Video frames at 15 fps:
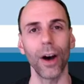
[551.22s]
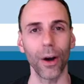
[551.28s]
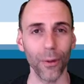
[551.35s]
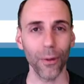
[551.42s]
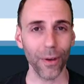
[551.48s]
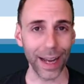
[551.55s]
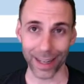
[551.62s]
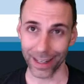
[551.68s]

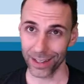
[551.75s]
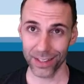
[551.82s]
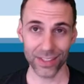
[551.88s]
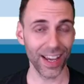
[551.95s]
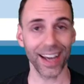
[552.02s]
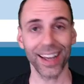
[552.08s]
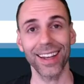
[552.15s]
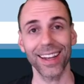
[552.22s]
right,
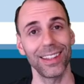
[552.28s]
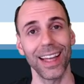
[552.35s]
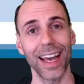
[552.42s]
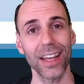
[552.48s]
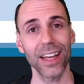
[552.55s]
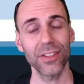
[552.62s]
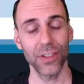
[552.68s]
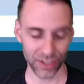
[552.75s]
second and
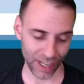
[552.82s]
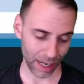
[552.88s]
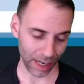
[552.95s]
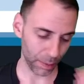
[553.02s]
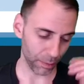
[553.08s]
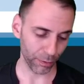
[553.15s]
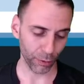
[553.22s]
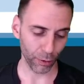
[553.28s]
last
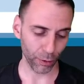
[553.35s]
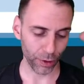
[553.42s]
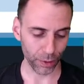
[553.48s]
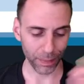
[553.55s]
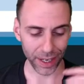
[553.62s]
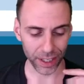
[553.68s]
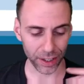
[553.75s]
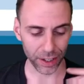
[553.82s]
assignment before you
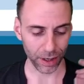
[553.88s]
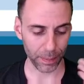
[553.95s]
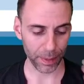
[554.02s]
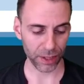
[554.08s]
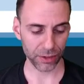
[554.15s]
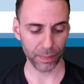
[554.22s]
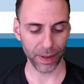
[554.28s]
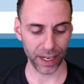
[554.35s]
make your
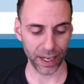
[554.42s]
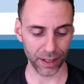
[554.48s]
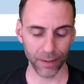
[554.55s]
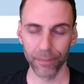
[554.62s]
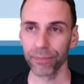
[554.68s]
MS Paint.